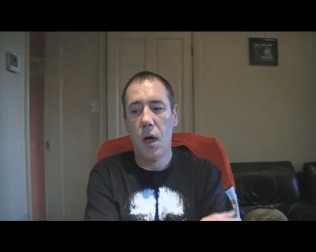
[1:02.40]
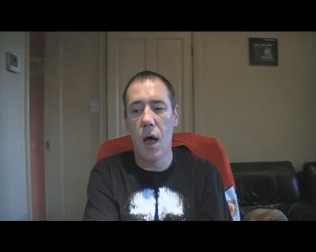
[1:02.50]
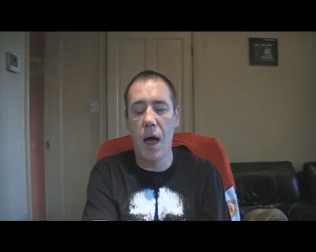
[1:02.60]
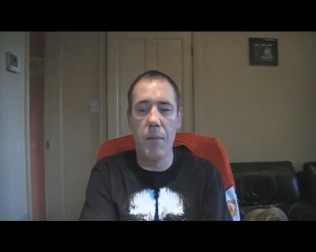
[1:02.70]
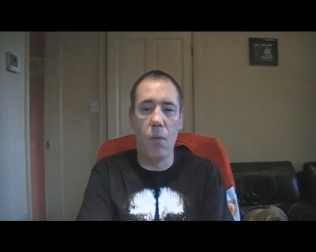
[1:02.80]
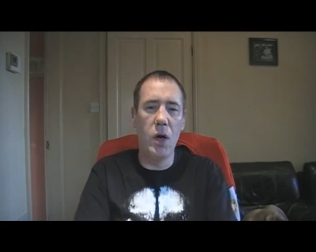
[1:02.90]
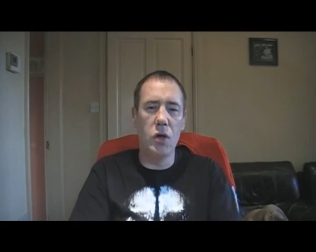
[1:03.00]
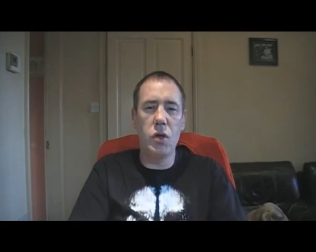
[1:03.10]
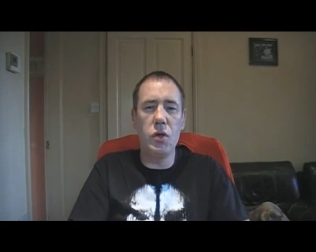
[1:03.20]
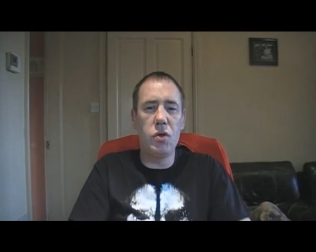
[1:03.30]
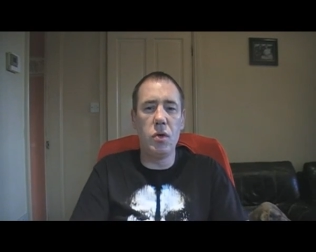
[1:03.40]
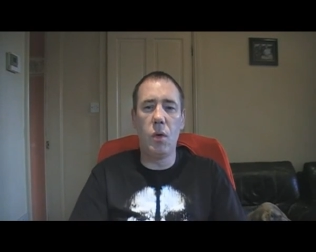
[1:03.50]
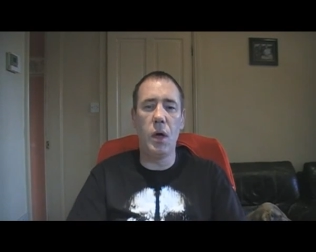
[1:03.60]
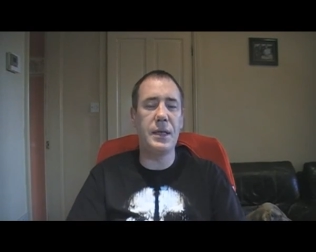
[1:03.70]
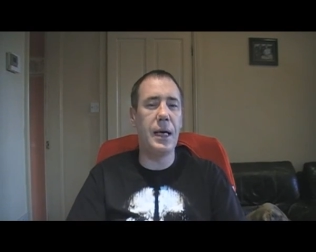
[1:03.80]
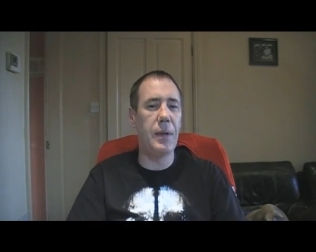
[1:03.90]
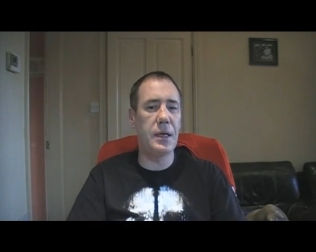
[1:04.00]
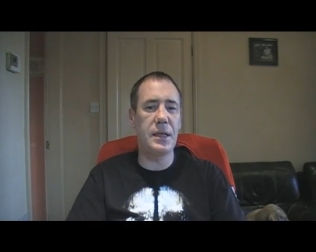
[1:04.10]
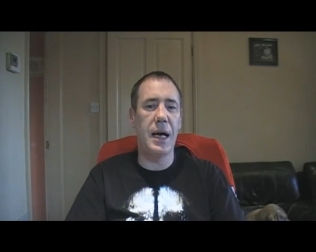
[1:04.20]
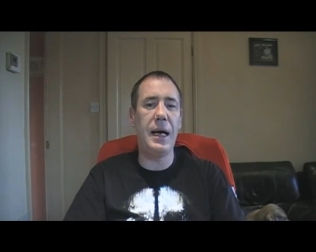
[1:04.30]
Um, we're not too sure what time
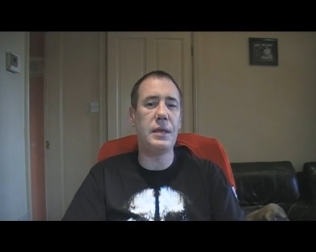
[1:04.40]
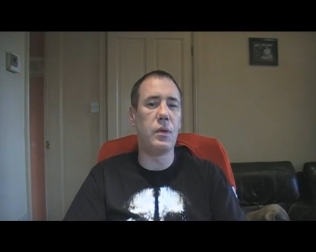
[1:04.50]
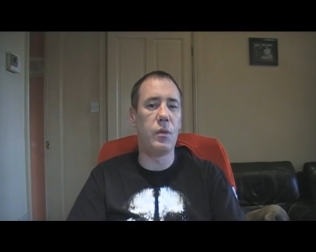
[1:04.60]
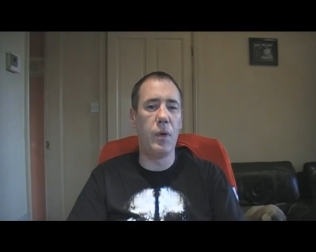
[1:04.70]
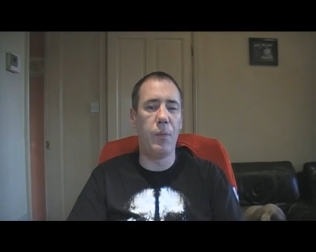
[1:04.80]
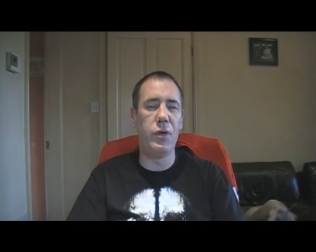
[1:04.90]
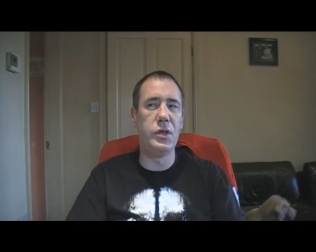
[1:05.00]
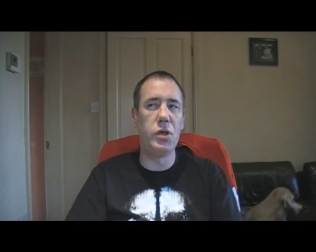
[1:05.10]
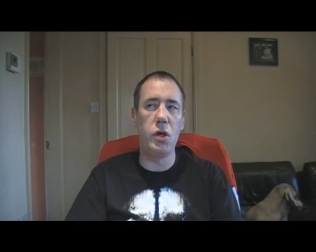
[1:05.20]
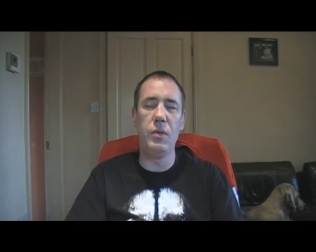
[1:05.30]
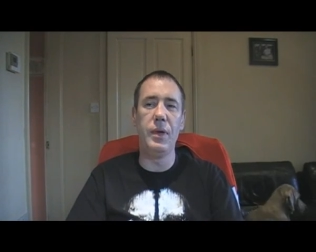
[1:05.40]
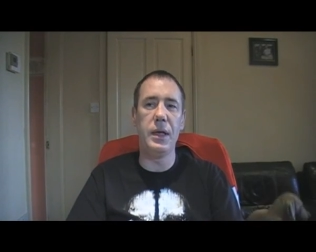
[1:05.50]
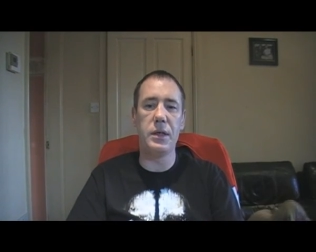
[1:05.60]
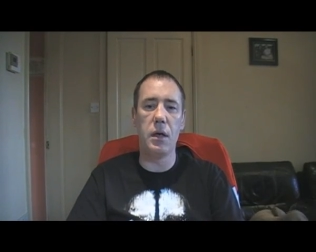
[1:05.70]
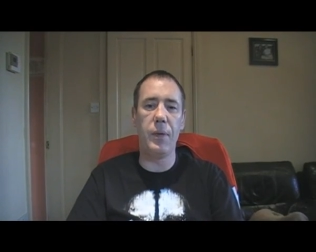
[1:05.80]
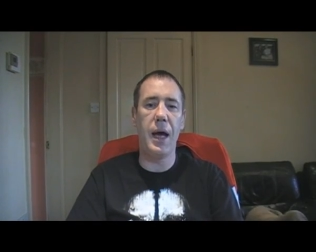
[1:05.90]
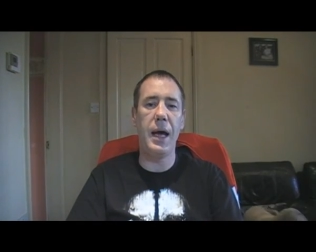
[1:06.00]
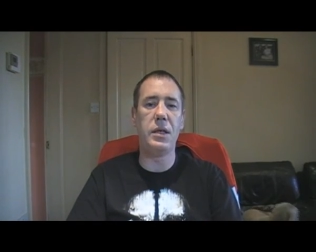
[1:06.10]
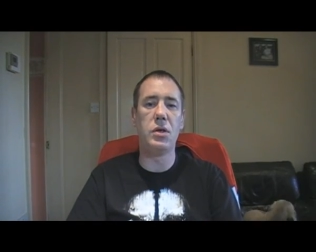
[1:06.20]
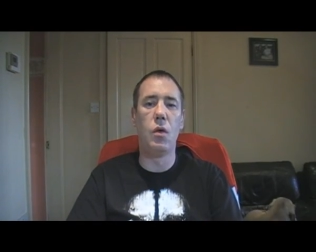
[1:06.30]
that starts. We're, we're presuming it's going to be
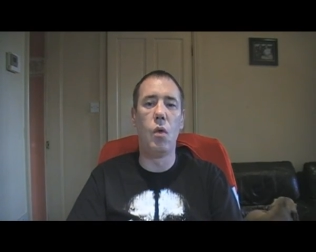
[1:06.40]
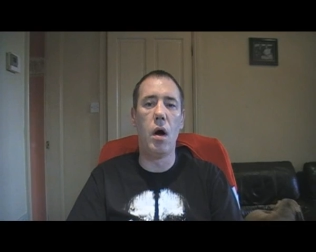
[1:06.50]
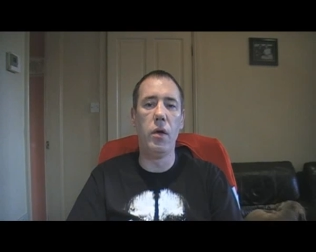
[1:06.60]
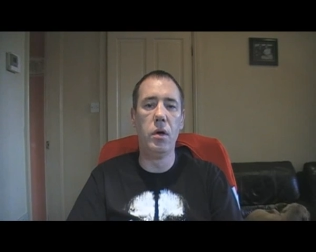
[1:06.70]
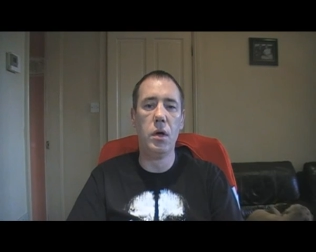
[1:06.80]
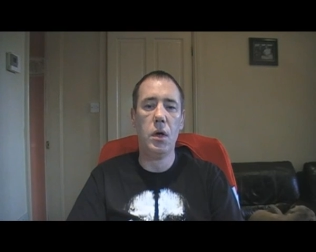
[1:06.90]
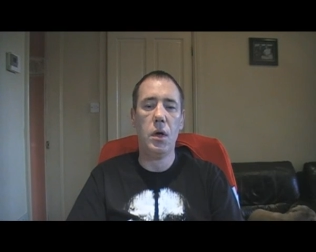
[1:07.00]
eight oh one.